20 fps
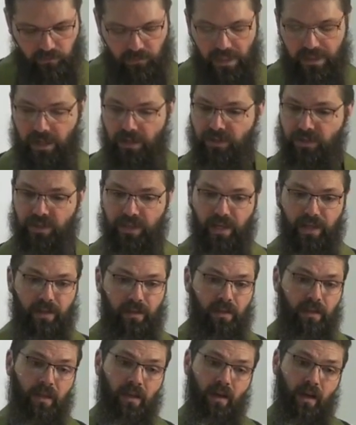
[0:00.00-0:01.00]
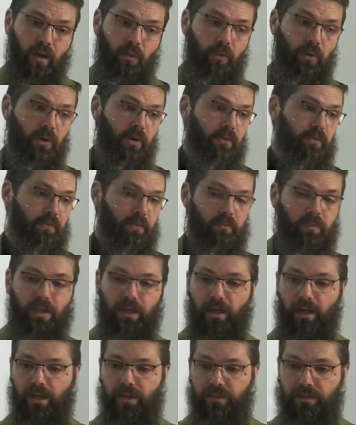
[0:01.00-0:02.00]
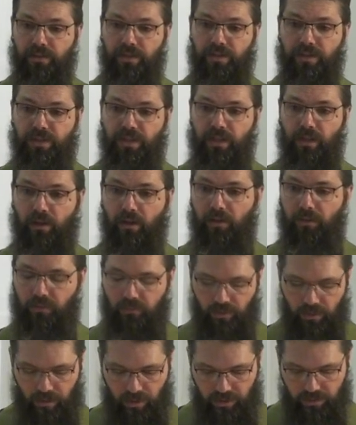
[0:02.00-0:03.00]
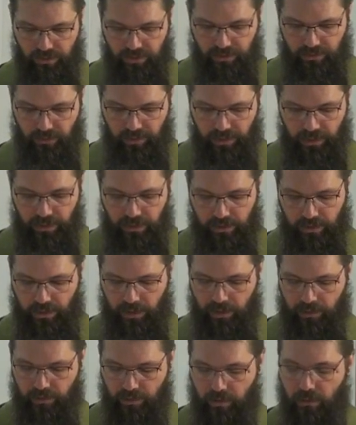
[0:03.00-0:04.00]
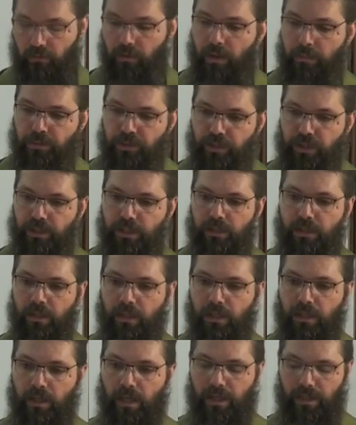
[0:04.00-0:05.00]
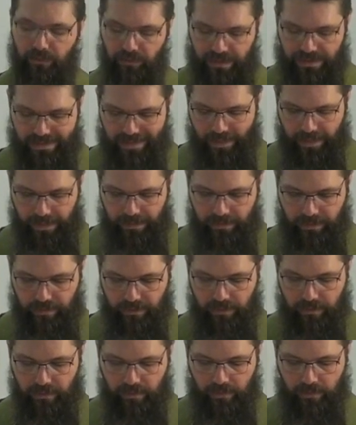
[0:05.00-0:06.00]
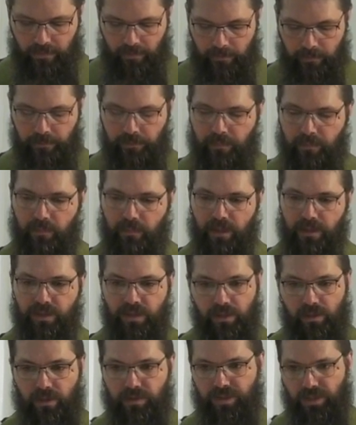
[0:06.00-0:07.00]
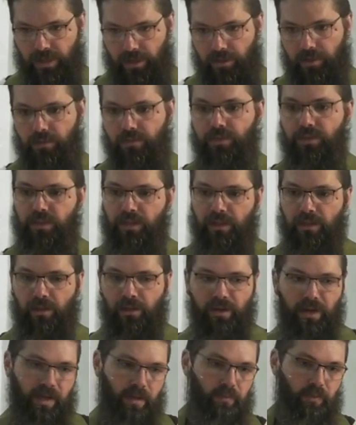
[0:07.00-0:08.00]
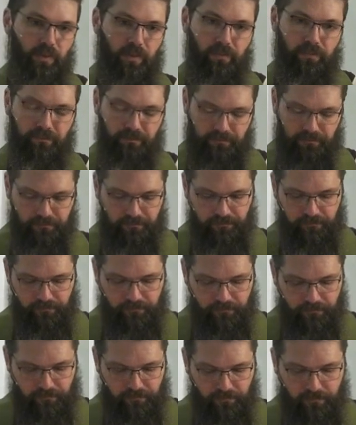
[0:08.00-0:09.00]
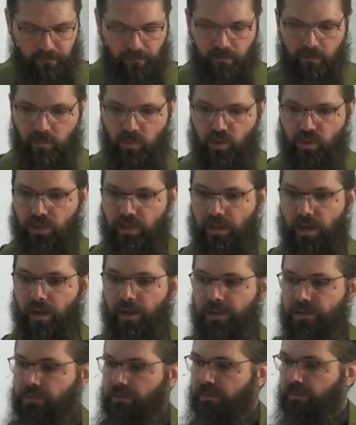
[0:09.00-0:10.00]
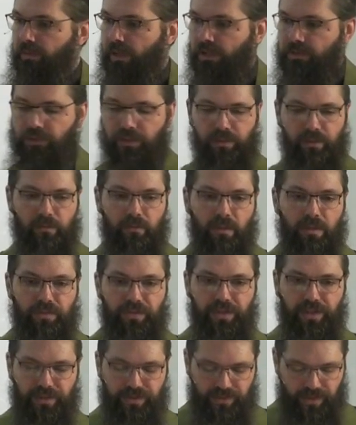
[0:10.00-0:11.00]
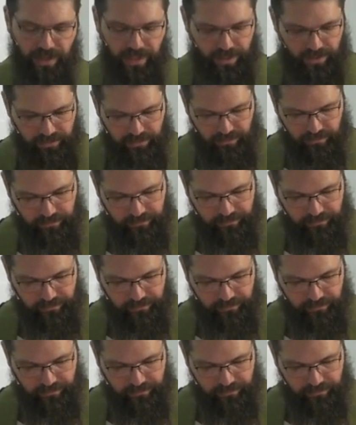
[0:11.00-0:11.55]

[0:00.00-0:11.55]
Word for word: It doesn't take a word from God to see all the wrongdoing and corruption and even death that's in ourselves and in our neighbor. Just an honest reflection sees that.